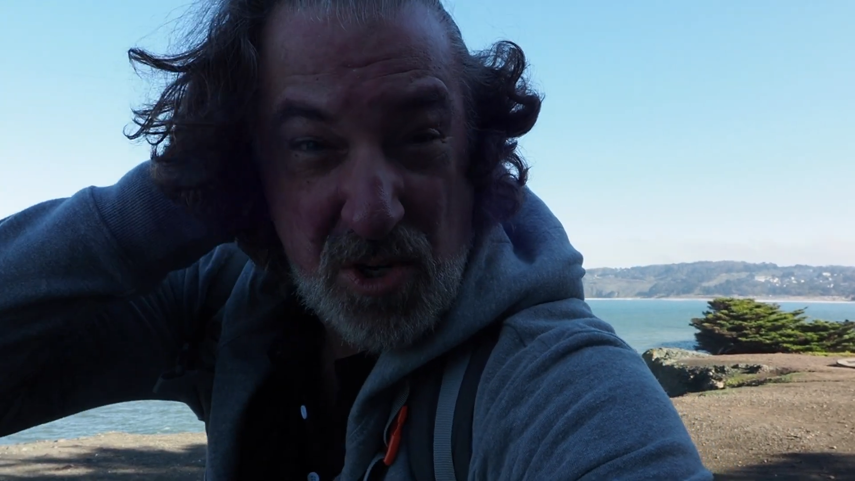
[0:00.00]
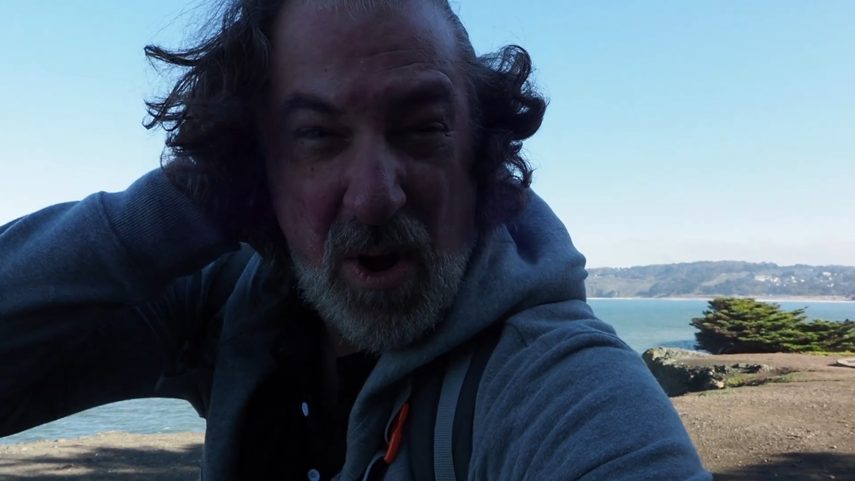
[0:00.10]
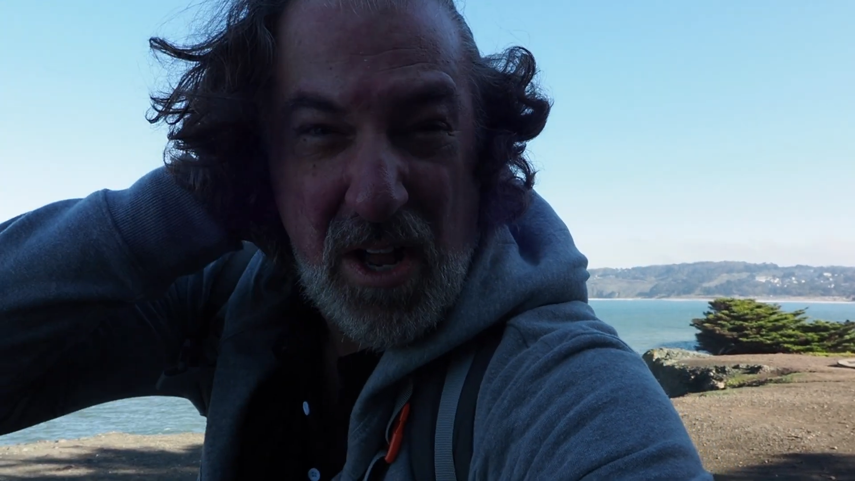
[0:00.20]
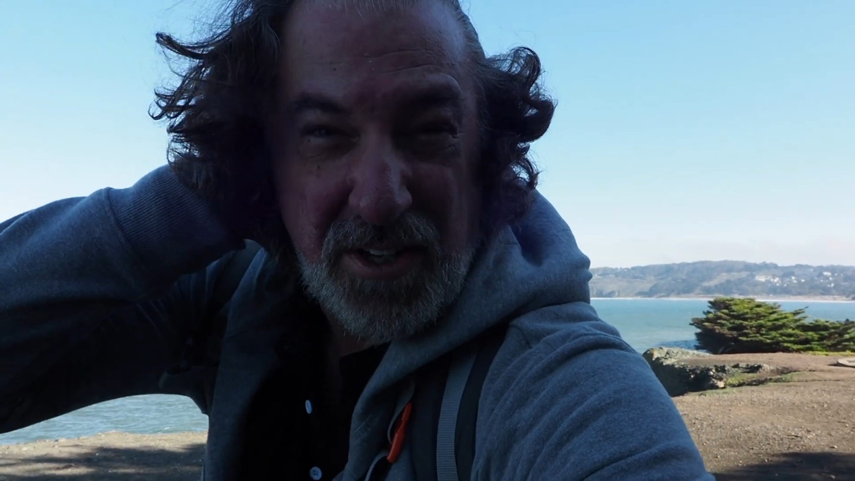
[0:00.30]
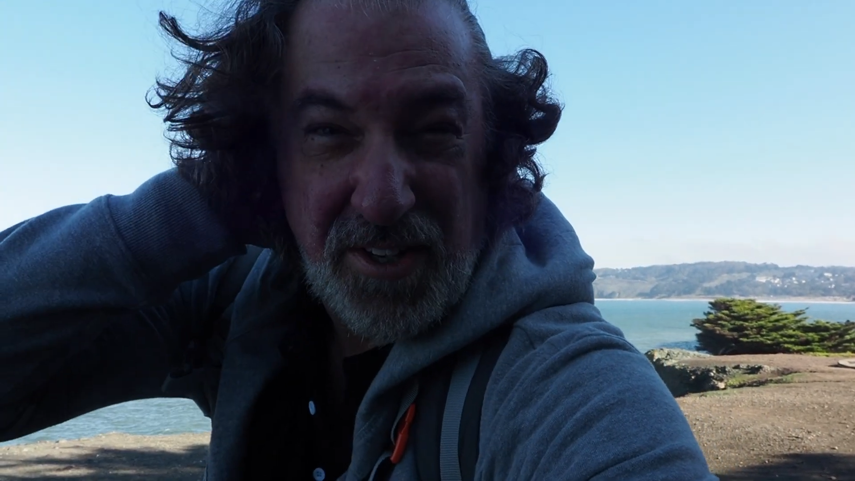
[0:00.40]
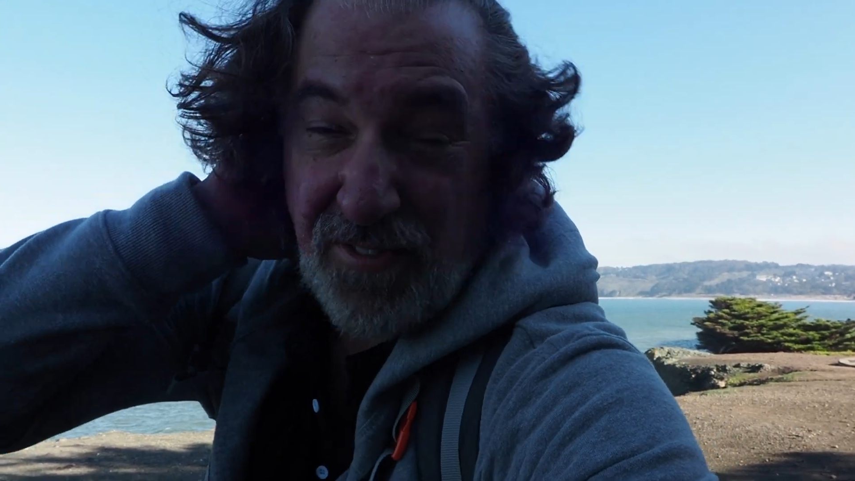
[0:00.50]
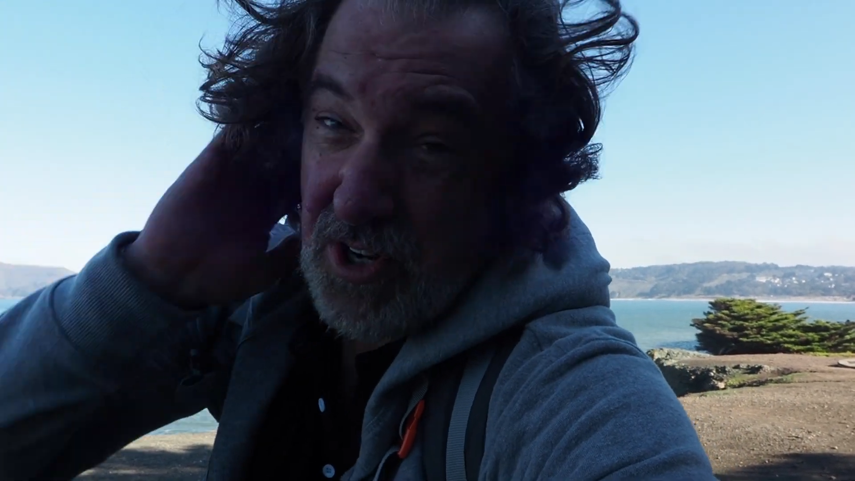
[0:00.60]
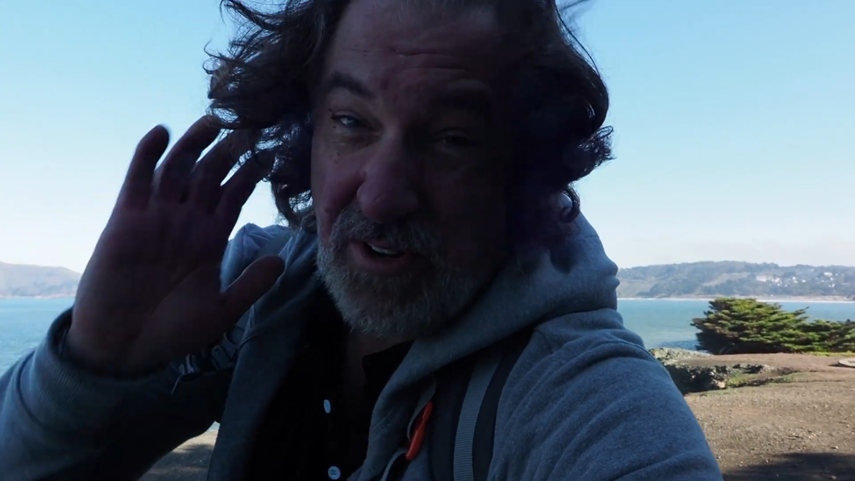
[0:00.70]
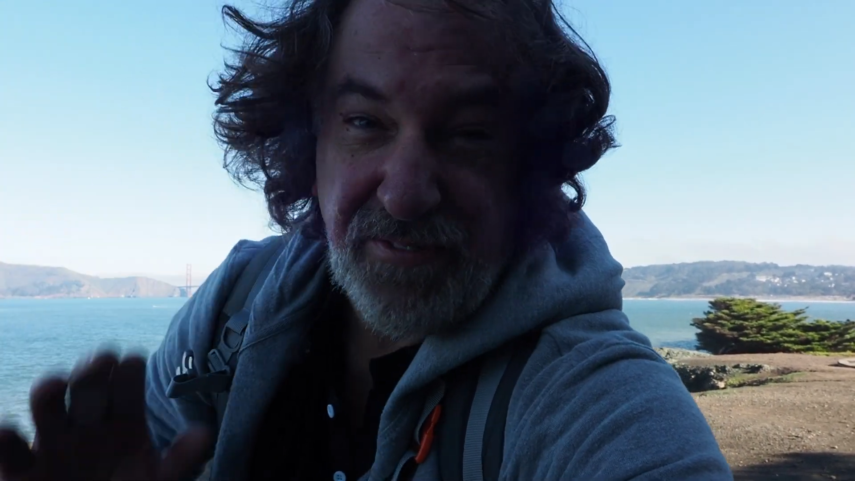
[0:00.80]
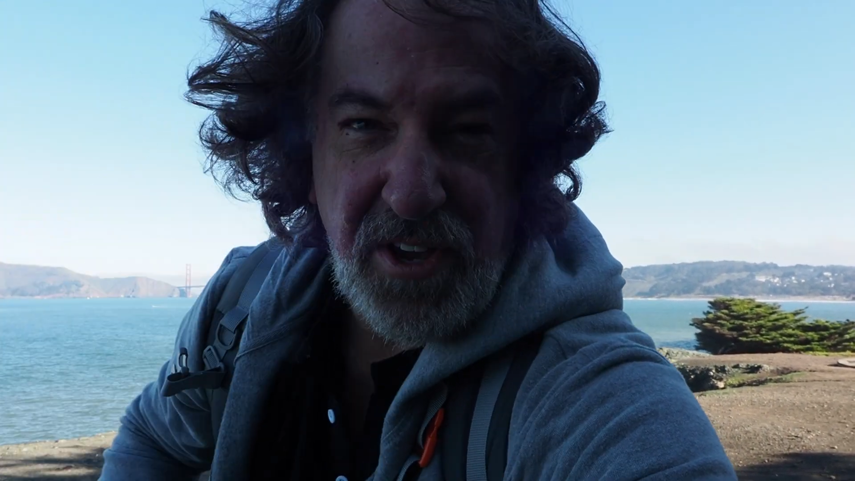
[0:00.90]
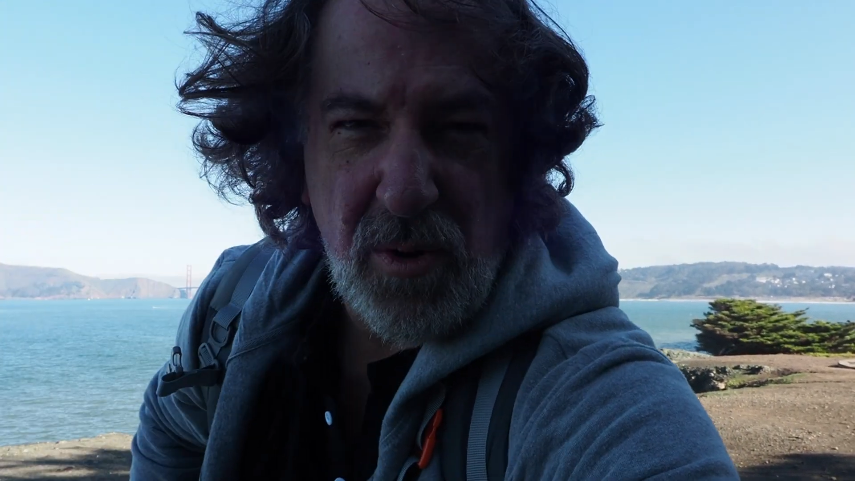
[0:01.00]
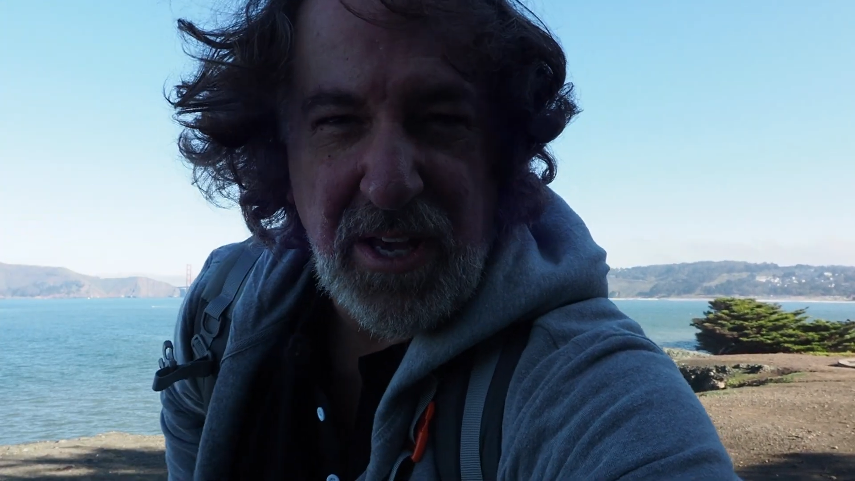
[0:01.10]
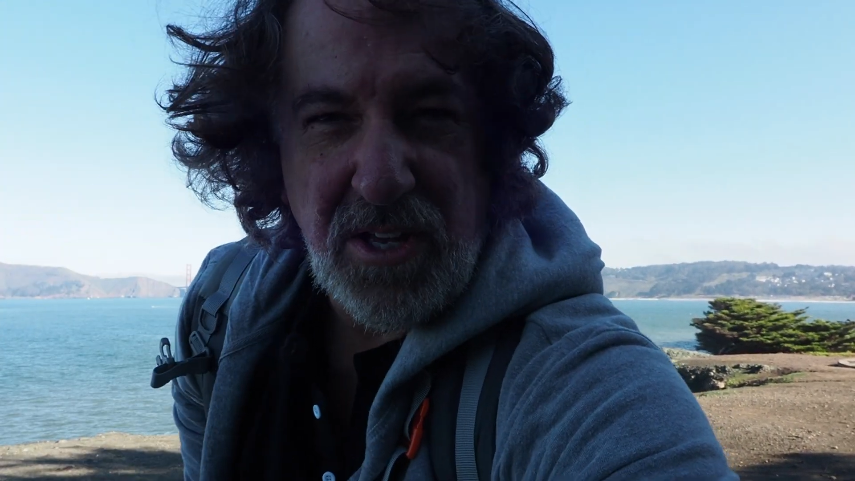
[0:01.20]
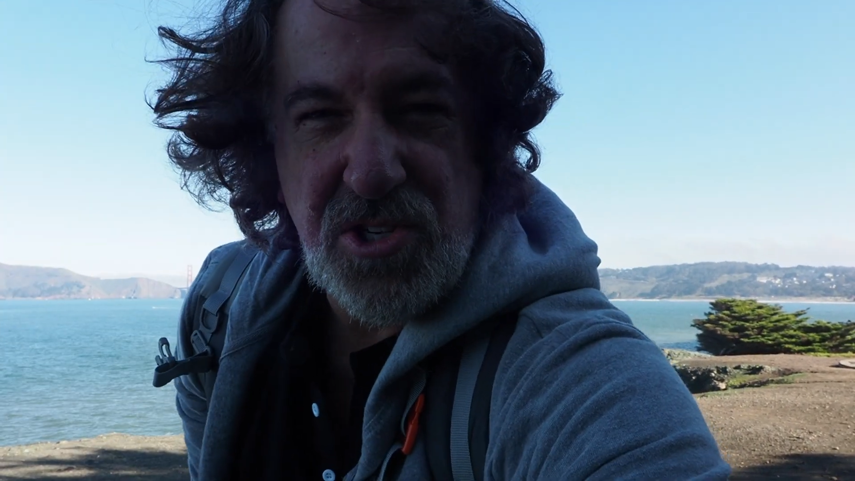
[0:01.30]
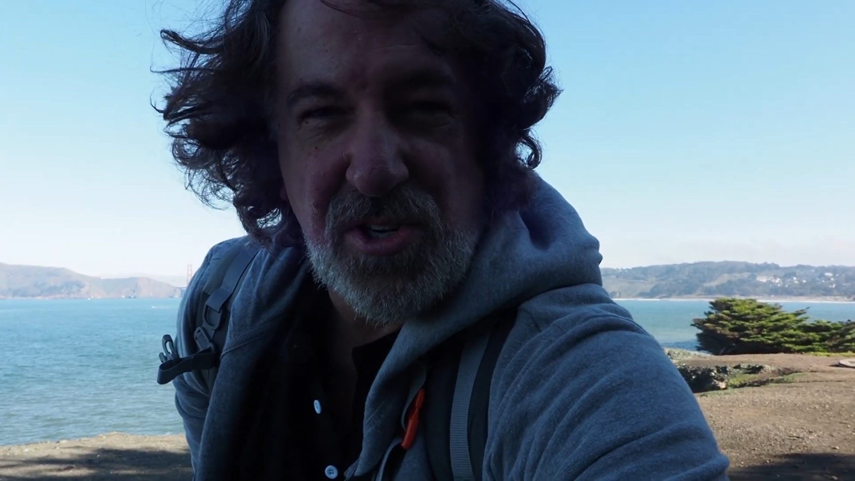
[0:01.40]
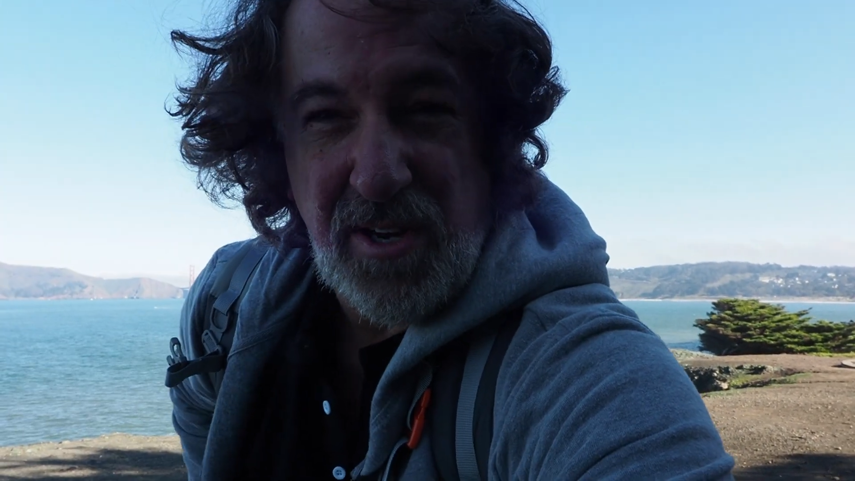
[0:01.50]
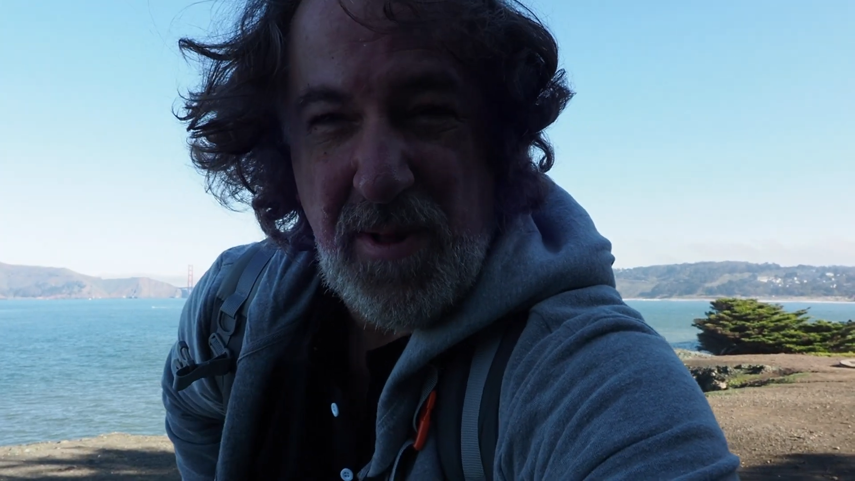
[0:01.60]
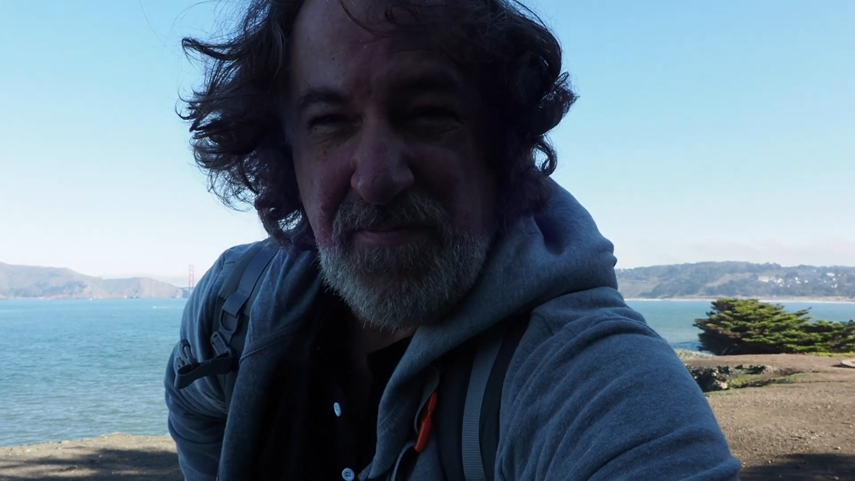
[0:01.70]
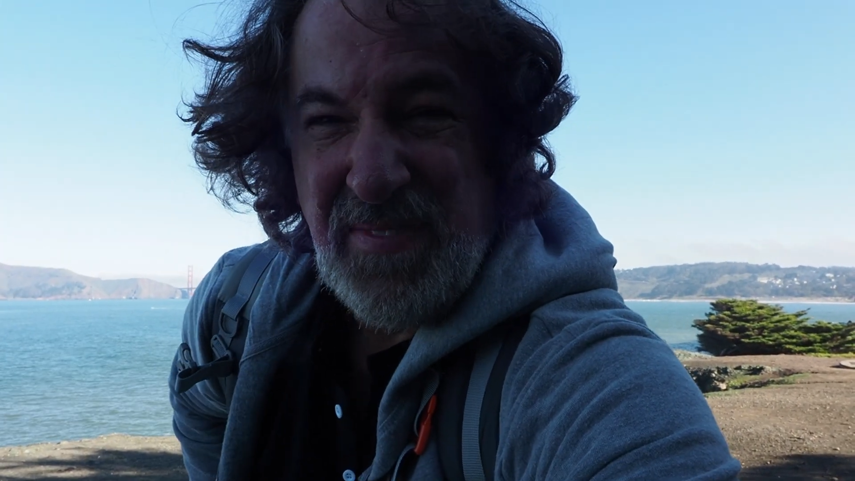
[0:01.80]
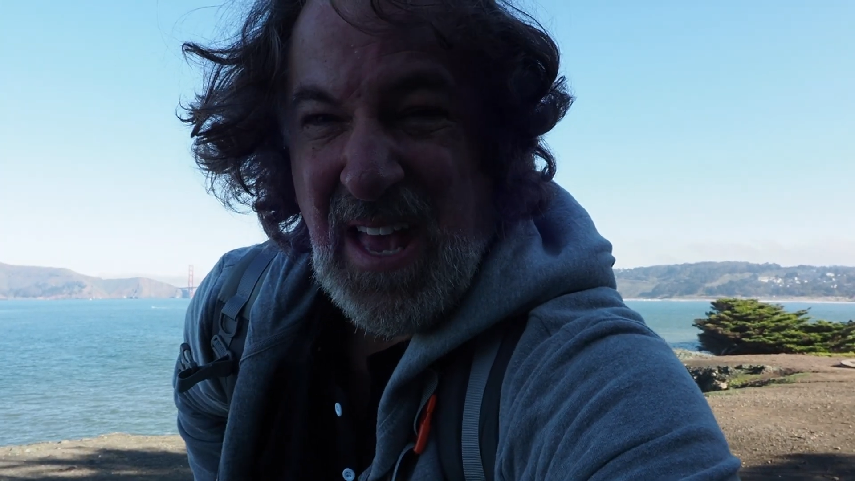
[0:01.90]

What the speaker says: quality for your viewing enjoyment.